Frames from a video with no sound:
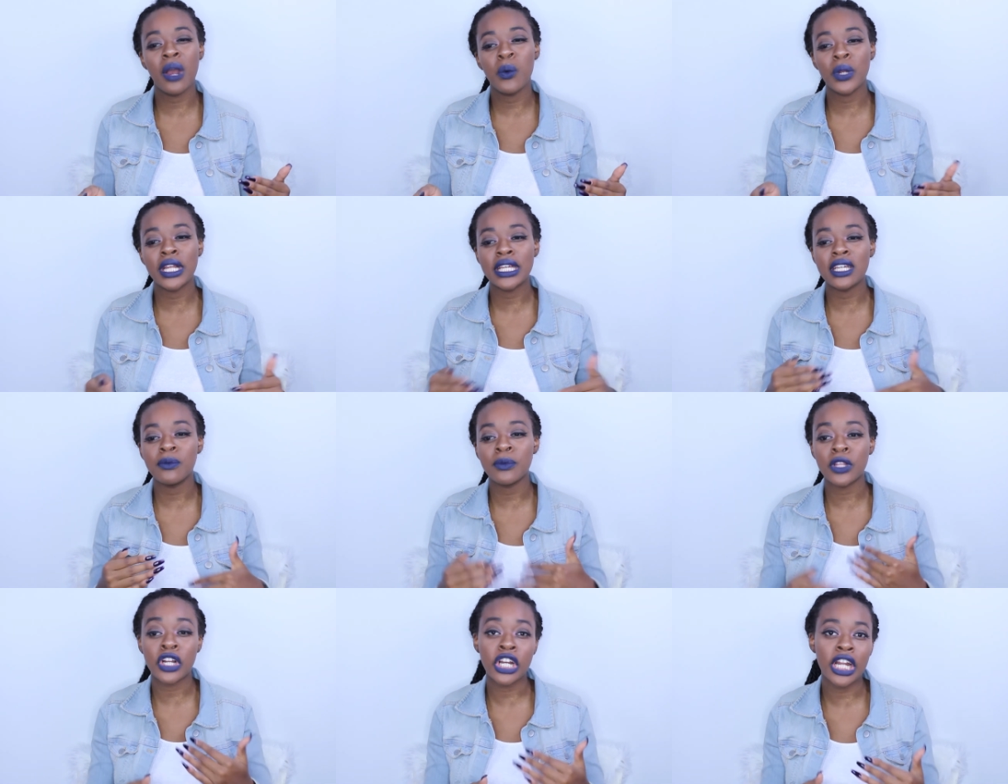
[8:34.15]
I want to
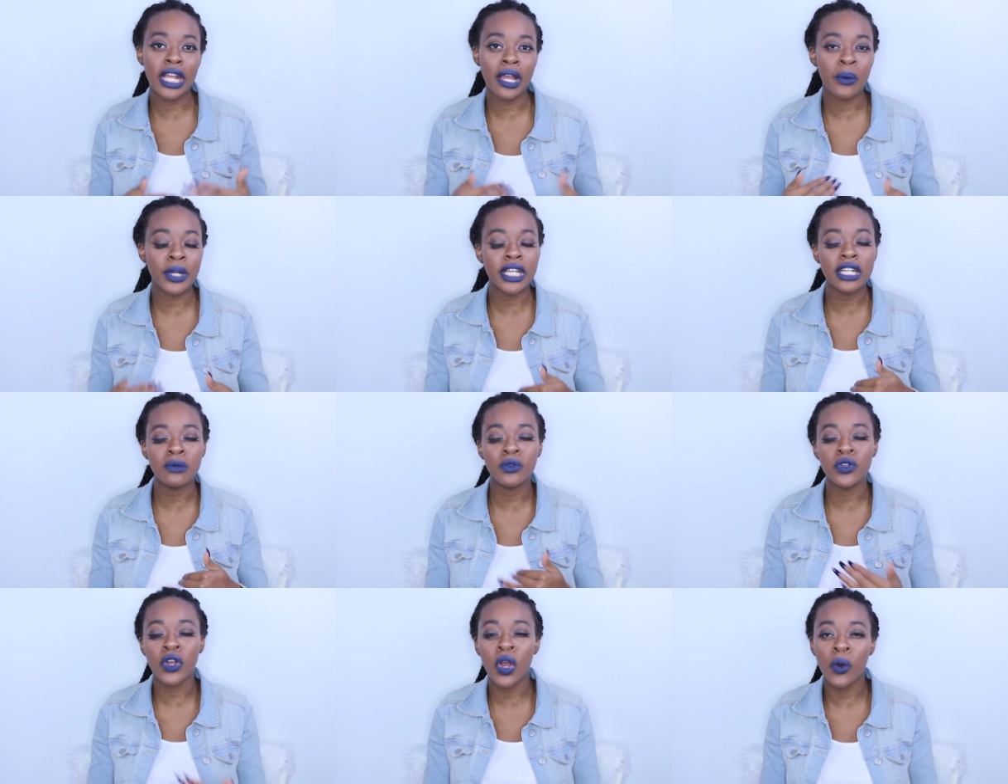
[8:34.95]
keep learning. I want to
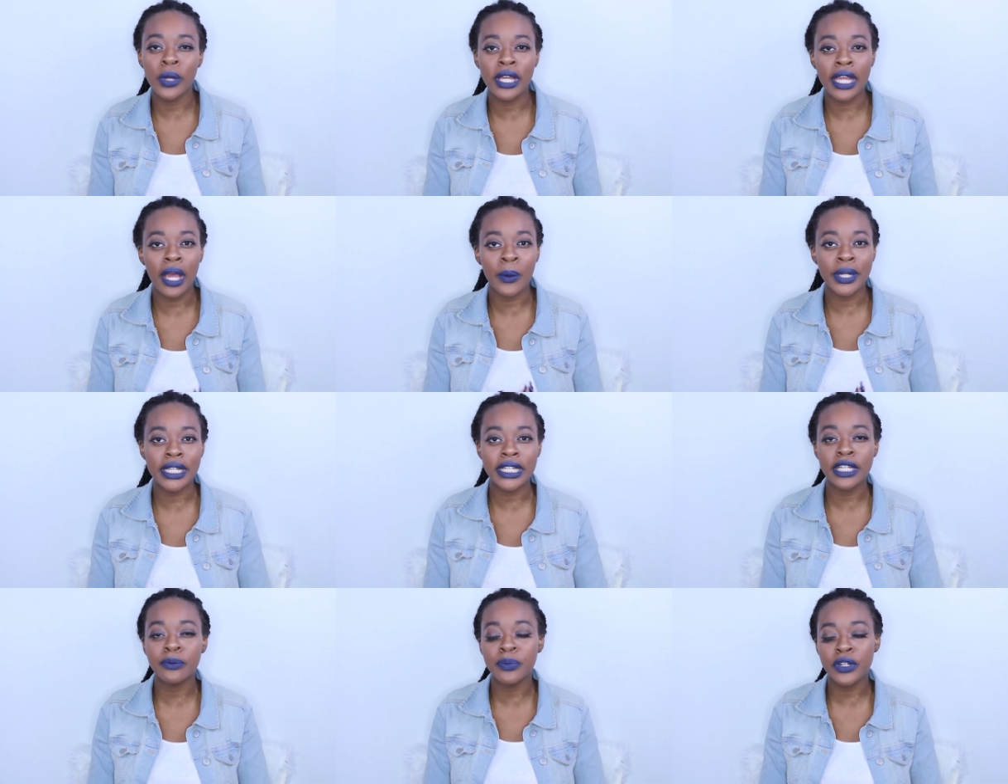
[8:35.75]
keep growing. I
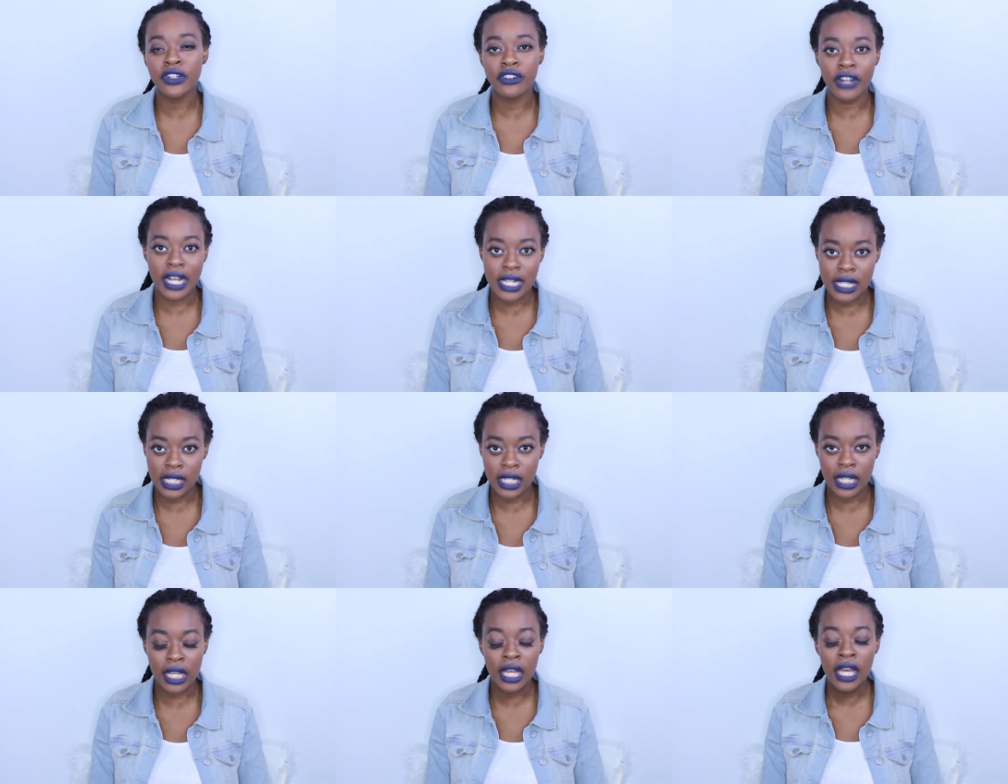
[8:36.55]
want to keep
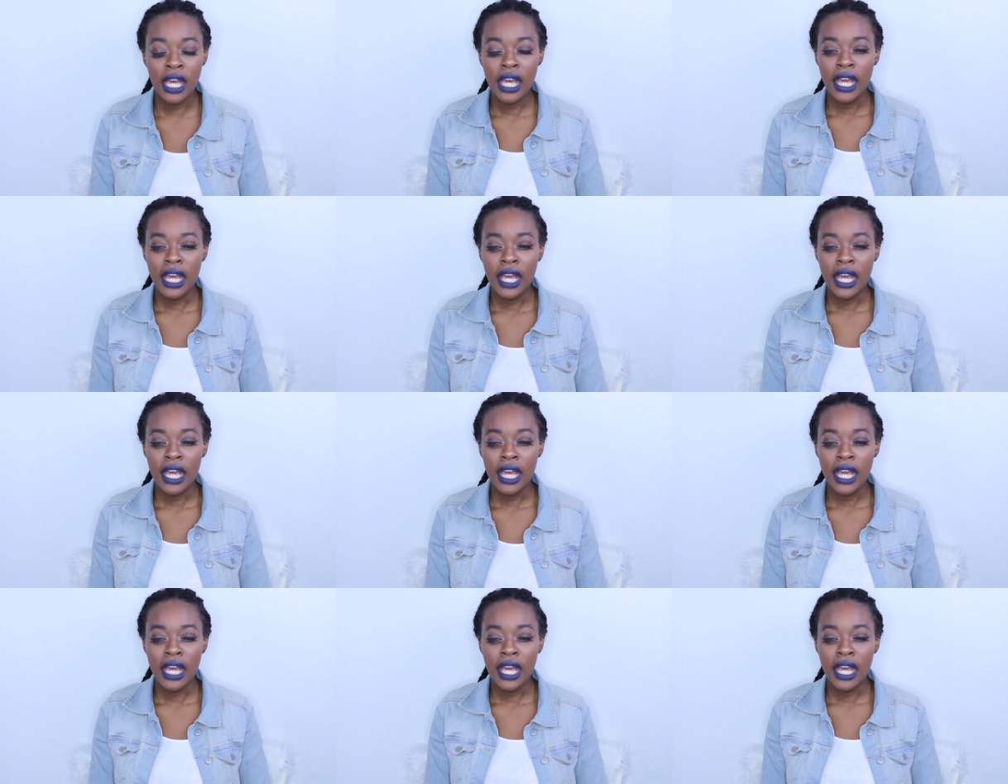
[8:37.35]
progressing.